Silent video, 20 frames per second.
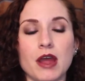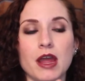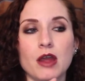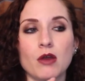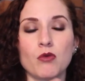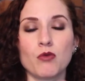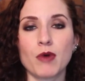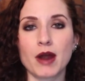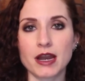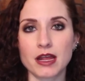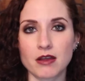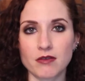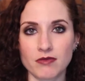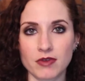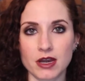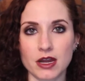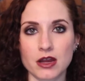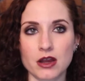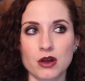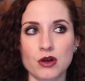a wedding
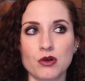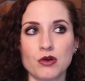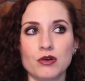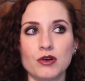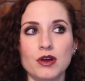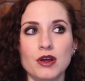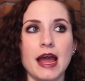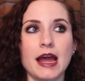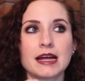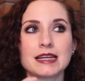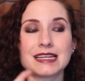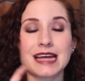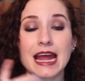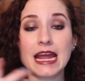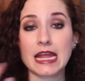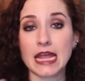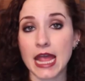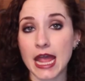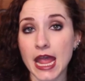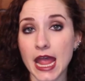video, and
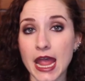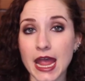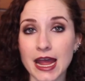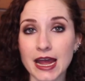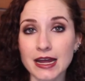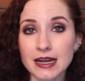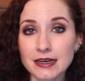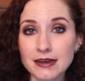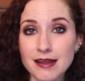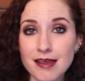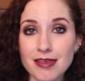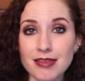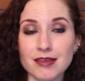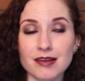I can.